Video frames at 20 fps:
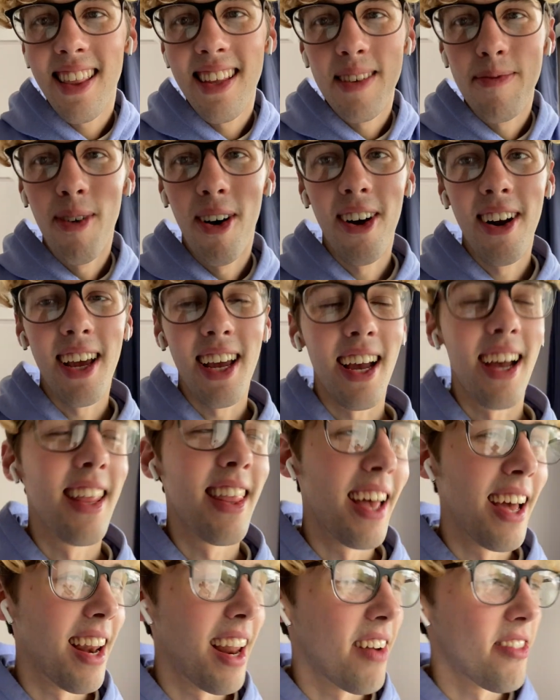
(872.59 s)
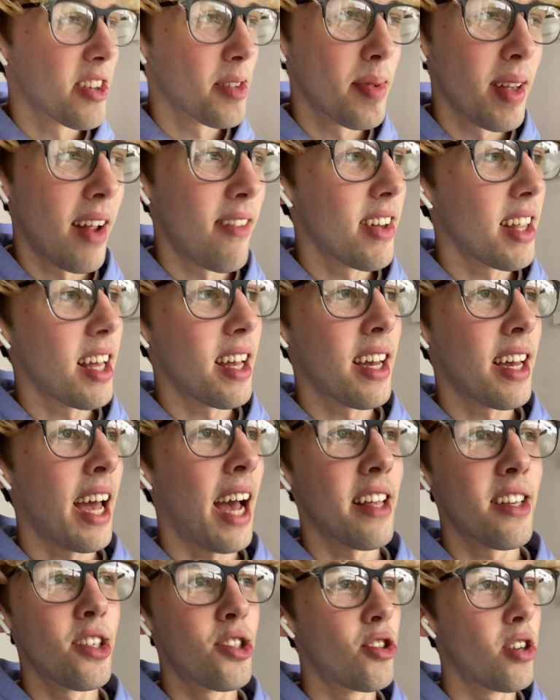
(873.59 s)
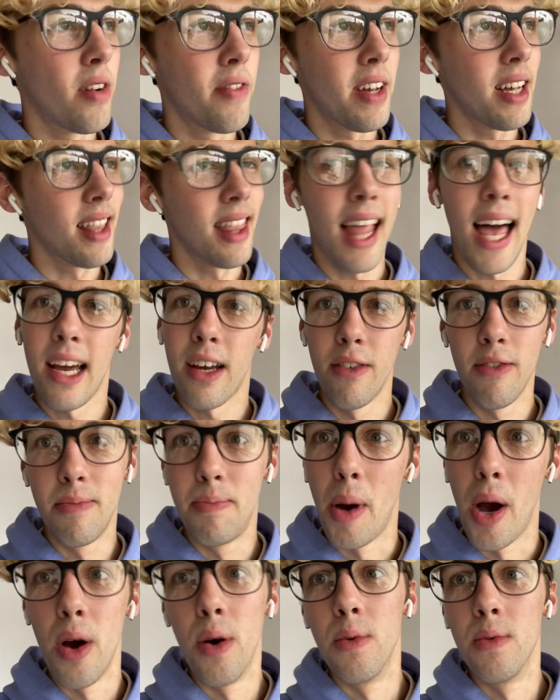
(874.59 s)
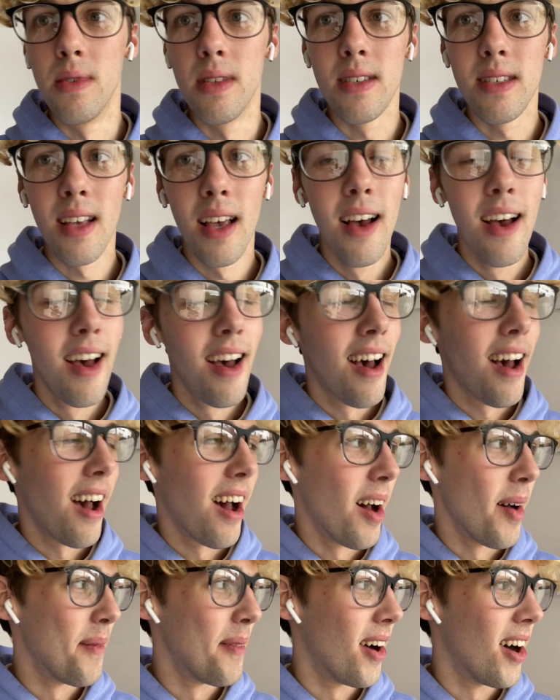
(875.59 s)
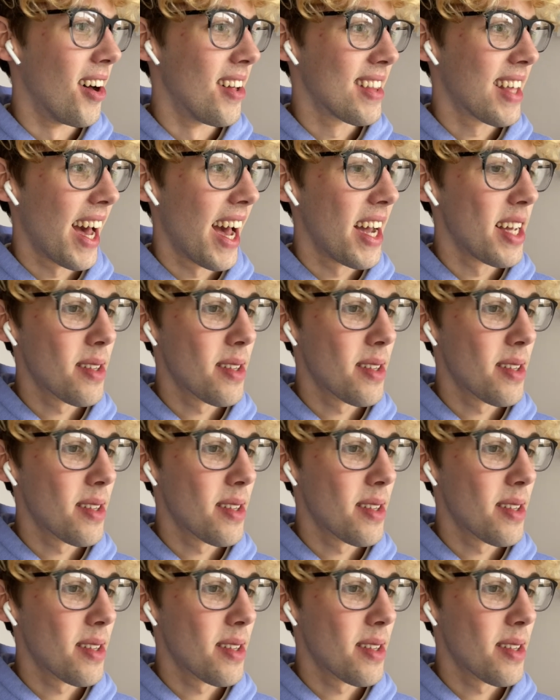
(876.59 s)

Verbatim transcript: this morning and then I've just been having like a catastrophic lack of bones um all day.